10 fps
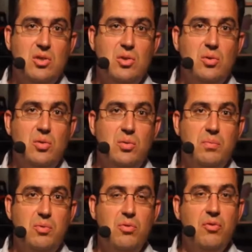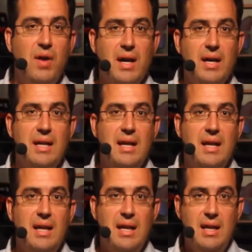to provide
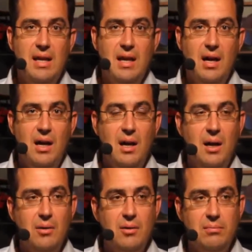a